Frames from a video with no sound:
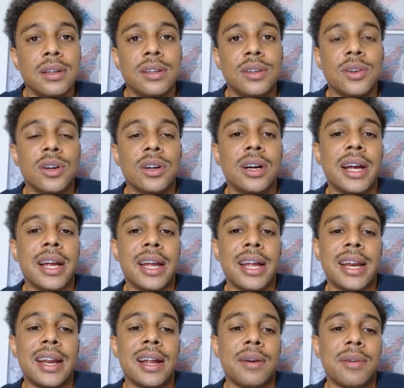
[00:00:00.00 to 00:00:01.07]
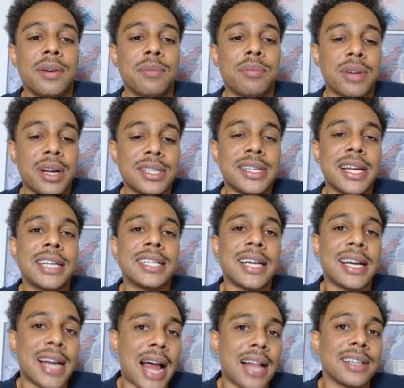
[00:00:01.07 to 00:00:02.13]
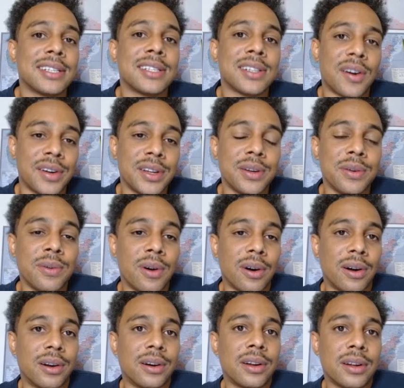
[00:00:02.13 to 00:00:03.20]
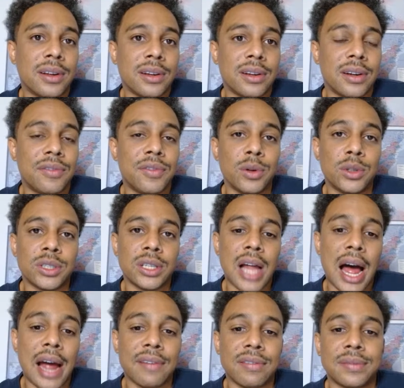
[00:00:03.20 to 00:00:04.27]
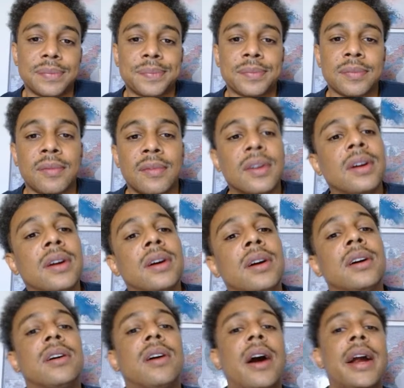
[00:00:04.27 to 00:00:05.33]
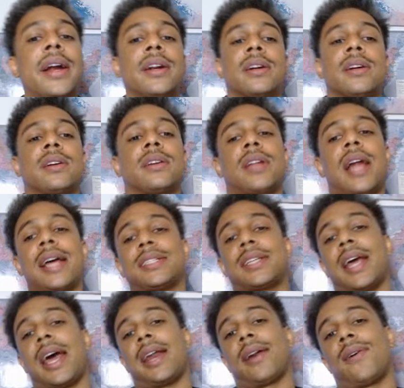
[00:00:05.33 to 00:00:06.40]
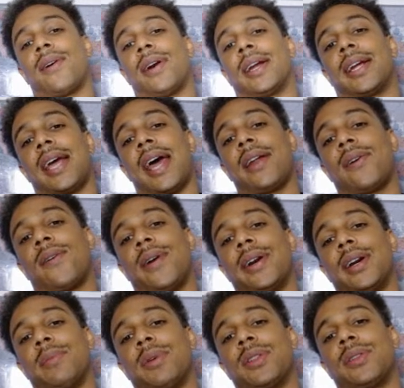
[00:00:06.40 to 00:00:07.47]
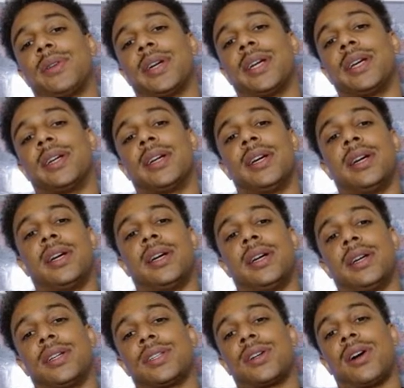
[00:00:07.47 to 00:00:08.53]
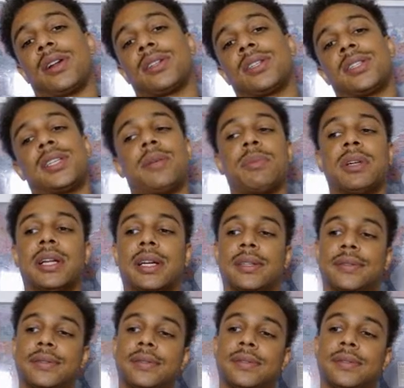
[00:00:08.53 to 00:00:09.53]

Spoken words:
do an pronunciation analysis on you on a future live. All right, last category. Category number 3. It's called sibilant.